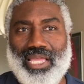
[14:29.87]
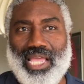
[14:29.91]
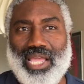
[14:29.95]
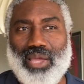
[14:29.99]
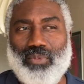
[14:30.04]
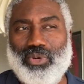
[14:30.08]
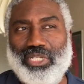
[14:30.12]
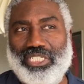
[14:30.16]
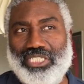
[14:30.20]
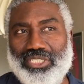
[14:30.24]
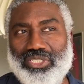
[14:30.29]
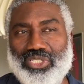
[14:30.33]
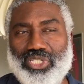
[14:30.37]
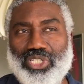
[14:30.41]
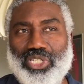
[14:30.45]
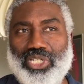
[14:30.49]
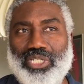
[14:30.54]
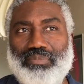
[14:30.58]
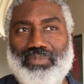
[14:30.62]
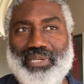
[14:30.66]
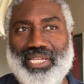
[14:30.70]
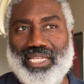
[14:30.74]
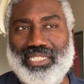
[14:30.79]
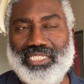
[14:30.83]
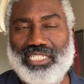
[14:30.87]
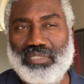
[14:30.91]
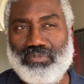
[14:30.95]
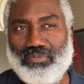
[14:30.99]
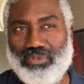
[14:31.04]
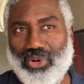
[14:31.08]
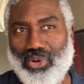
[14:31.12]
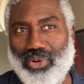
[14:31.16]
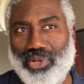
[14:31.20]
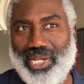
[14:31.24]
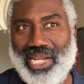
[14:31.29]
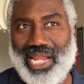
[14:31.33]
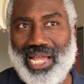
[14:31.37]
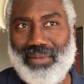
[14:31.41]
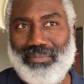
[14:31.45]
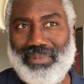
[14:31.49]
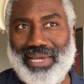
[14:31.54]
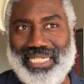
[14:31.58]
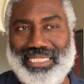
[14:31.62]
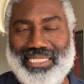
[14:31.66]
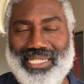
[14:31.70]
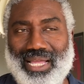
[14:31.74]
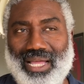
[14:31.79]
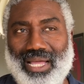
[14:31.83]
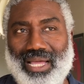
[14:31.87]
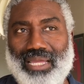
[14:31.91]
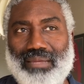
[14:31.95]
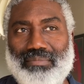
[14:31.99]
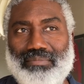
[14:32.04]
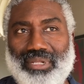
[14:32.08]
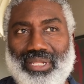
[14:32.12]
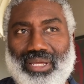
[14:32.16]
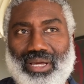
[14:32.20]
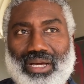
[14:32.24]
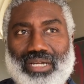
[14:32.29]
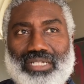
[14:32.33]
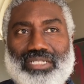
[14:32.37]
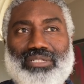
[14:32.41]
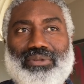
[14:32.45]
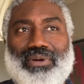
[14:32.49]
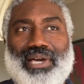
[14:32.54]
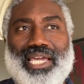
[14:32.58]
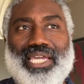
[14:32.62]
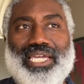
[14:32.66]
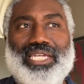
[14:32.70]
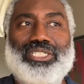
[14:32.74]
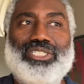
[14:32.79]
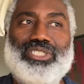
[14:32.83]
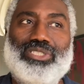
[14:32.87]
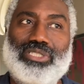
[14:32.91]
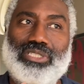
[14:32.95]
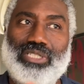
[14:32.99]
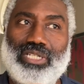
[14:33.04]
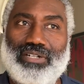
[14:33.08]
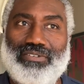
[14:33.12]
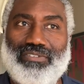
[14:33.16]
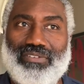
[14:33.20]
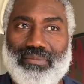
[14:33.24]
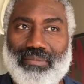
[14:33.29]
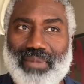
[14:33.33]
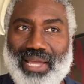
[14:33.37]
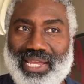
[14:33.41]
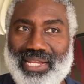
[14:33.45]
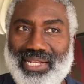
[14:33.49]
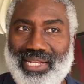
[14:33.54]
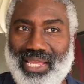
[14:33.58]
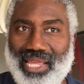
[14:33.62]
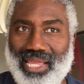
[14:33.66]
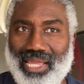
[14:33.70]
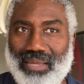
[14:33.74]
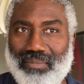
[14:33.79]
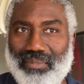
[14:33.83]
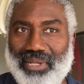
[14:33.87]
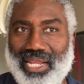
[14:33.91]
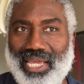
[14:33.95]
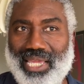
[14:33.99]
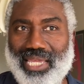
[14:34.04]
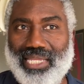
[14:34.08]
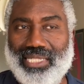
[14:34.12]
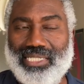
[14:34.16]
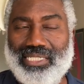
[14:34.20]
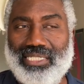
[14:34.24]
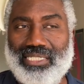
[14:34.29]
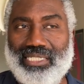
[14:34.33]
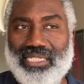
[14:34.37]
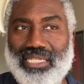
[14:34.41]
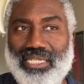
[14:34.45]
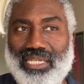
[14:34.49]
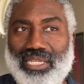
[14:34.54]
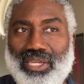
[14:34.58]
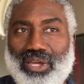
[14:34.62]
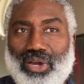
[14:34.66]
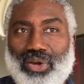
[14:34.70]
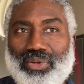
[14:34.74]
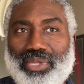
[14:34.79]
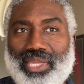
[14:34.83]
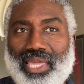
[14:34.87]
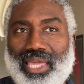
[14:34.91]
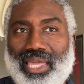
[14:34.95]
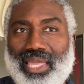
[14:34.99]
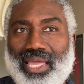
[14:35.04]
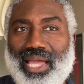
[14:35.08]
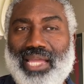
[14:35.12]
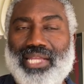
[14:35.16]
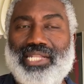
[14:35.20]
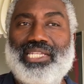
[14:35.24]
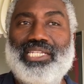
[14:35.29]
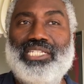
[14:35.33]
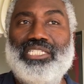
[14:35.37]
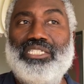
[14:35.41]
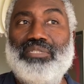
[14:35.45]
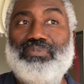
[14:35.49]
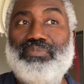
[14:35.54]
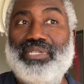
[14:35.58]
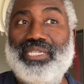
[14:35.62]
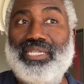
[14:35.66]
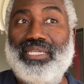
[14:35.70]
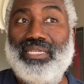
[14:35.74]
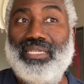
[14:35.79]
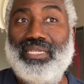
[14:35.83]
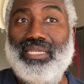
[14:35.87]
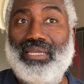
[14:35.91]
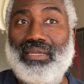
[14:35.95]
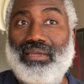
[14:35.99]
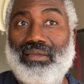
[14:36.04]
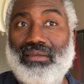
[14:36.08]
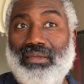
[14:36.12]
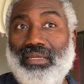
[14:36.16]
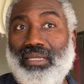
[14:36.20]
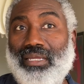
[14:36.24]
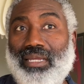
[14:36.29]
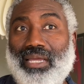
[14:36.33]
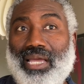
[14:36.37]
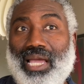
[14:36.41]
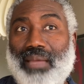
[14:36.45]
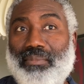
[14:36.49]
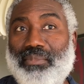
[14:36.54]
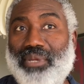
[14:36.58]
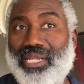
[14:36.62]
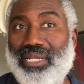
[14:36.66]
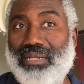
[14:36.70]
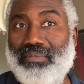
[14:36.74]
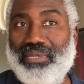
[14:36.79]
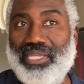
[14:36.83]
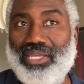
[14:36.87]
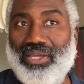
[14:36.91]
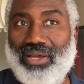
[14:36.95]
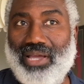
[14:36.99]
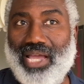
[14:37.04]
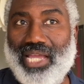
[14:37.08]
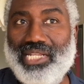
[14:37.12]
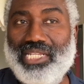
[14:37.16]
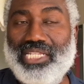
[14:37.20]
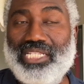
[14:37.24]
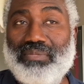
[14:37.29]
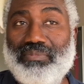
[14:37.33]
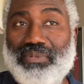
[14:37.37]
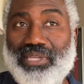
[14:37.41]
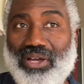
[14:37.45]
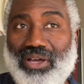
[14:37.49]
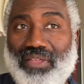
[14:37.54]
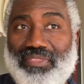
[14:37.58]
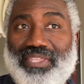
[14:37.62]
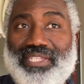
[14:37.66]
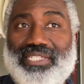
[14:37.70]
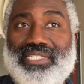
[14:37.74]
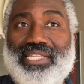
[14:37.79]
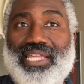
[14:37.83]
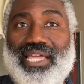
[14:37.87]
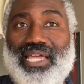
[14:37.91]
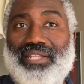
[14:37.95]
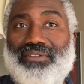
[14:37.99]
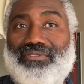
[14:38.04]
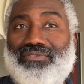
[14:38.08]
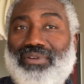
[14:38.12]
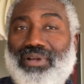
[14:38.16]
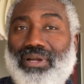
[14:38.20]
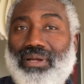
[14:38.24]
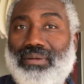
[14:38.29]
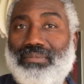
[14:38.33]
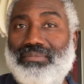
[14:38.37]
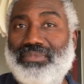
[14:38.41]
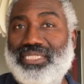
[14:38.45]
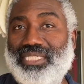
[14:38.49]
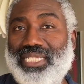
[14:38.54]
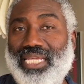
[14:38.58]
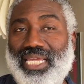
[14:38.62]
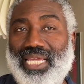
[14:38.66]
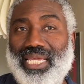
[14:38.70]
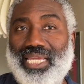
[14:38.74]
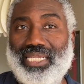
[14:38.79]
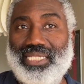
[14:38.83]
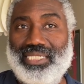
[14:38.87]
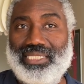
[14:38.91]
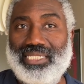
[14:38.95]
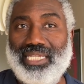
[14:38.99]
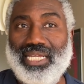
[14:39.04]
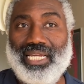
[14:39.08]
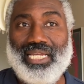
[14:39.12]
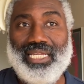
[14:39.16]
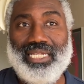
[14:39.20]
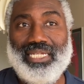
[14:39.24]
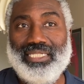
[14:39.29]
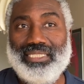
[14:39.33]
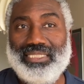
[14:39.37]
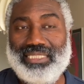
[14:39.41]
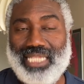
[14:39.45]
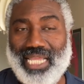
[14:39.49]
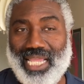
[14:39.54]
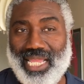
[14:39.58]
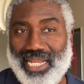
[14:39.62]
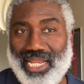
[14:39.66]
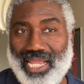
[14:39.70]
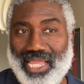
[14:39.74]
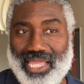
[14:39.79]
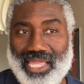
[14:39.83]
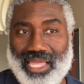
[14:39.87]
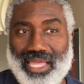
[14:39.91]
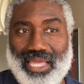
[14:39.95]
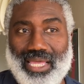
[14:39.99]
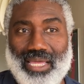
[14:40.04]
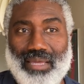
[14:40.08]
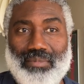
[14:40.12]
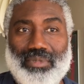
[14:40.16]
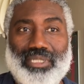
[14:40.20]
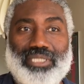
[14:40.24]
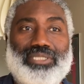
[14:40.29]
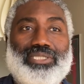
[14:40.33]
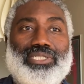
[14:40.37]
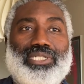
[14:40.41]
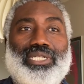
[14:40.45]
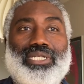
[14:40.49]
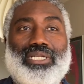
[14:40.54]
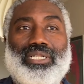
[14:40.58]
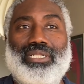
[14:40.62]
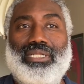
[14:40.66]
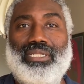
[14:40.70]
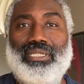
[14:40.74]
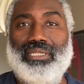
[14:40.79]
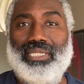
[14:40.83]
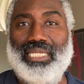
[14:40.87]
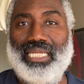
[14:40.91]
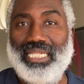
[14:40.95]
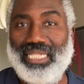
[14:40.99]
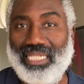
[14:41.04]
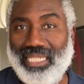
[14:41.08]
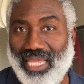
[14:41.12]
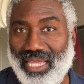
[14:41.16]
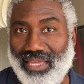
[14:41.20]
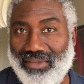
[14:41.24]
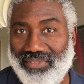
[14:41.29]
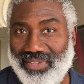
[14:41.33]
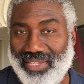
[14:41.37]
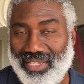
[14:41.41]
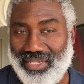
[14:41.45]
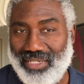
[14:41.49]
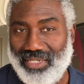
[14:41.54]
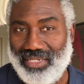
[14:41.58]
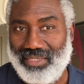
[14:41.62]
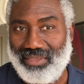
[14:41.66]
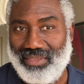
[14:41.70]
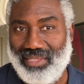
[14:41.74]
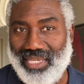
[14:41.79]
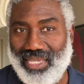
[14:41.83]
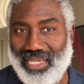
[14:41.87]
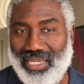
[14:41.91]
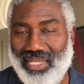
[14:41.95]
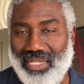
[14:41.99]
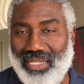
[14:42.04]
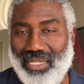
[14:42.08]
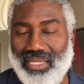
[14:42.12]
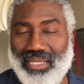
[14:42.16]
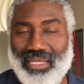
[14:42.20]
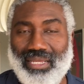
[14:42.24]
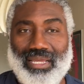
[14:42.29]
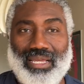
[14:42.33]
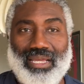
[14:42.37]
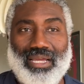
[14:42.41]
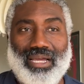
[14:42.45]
which is good because it's broken out by time block. So I can just look for my name and I can see, okay, I need to be on the set from say 10 a.m. until 11. And then,